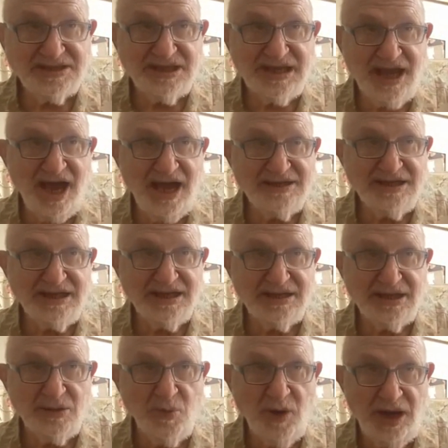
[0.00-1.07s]
the idea
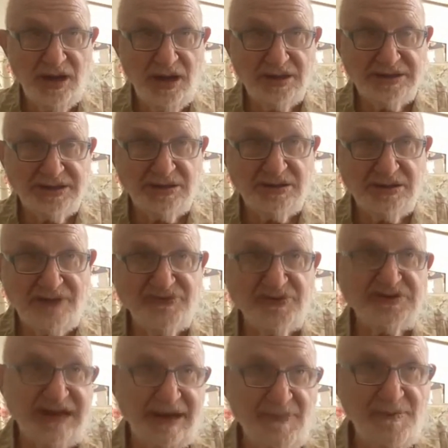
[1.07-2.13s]
that, for
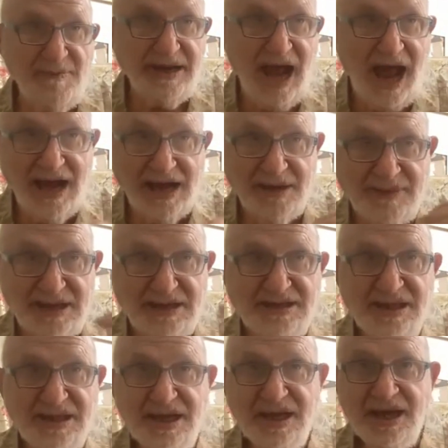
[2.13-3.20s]
example,
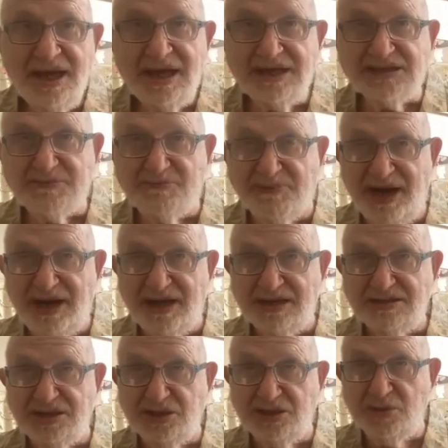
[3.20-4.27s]
monogamy is bred
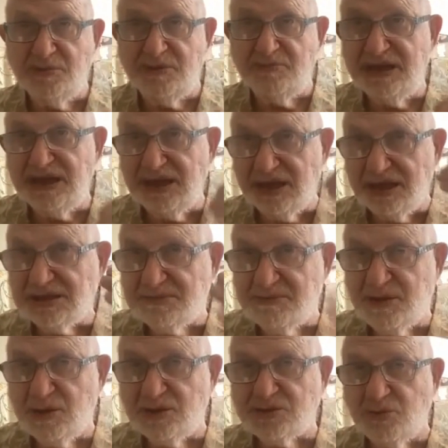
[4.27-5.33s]
into human beings
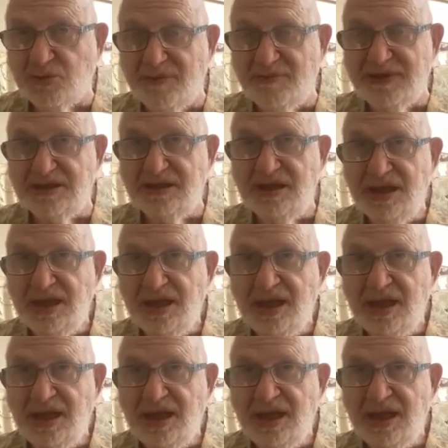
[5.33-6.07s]
because women